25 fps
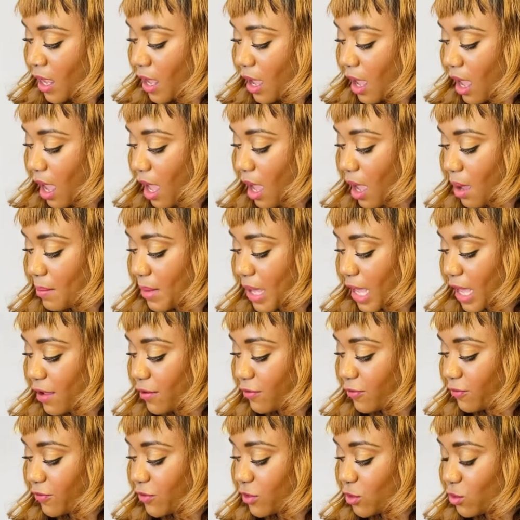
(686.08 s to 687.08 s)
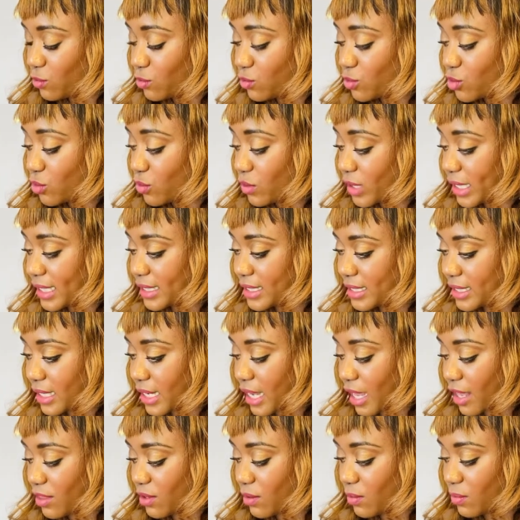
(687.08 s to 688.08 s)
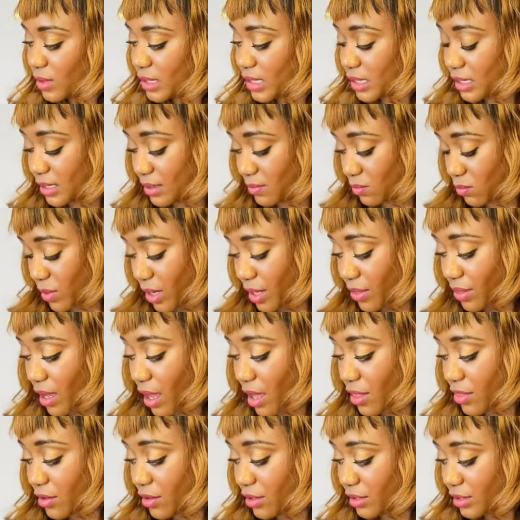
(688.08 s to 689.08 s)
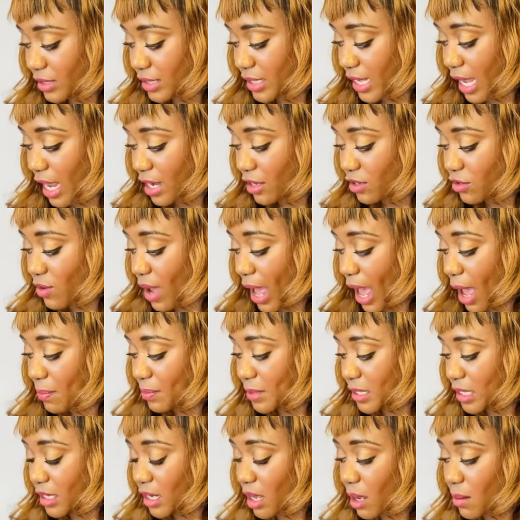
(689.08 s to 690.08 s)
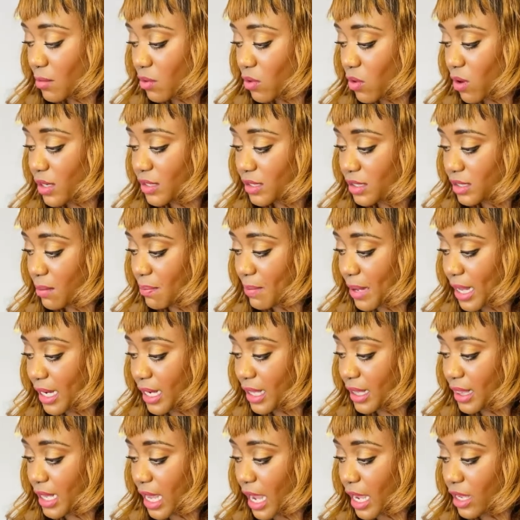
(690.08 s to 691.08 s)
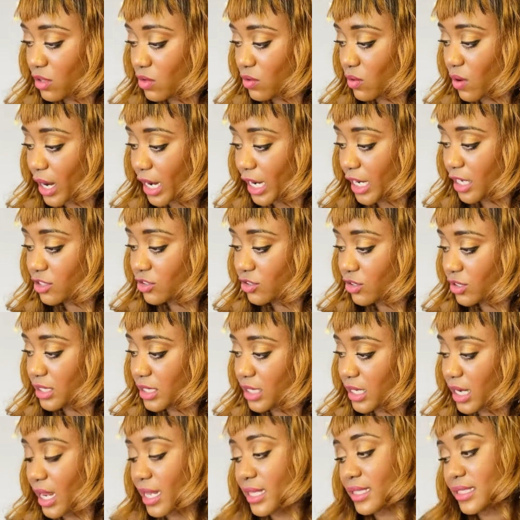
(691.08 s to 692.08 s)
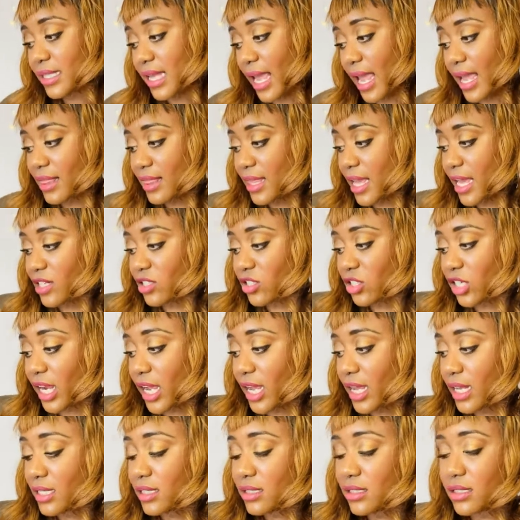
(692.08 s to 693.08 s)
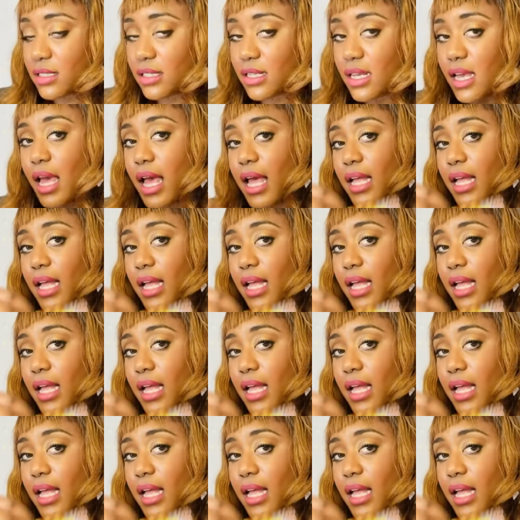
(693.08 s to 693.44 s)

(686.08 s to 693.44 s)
If you do get together with others and you happen to come across somebody that you are interested in, take that chance.